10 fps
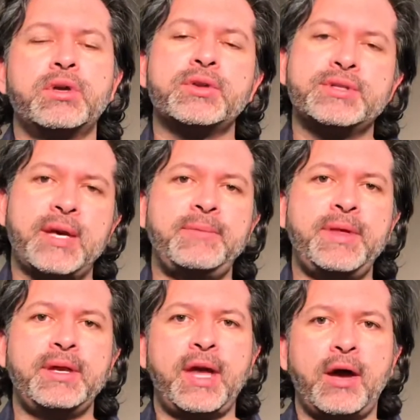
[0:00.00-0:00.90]
do the same
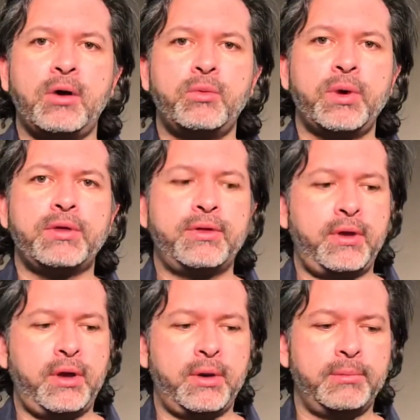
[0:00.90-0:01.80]
thing now with,
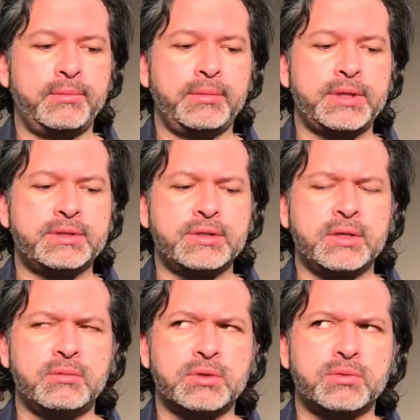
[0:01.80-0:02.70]
let's see,
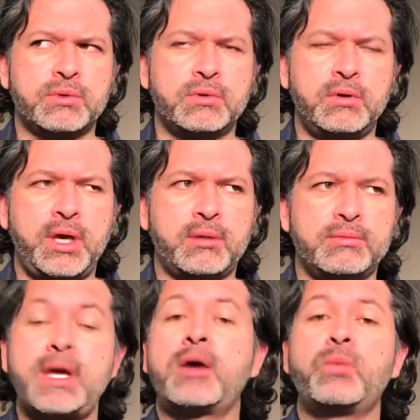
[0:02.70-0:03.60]
which one? Oh yeah,
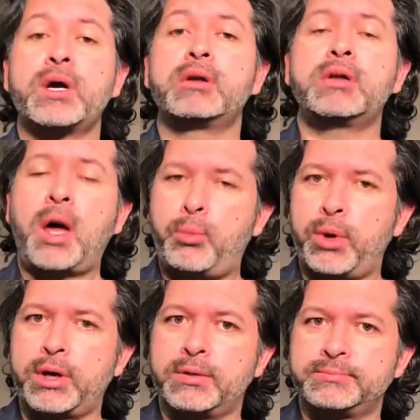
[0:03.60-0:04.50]
down wiggle, up
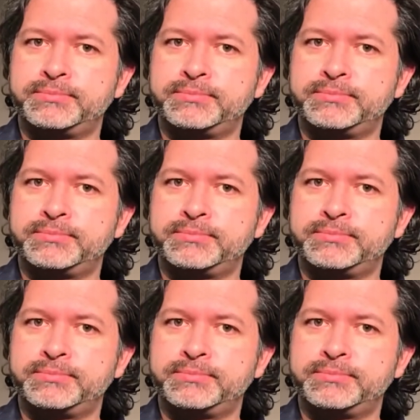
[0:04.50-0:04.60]
wiggle.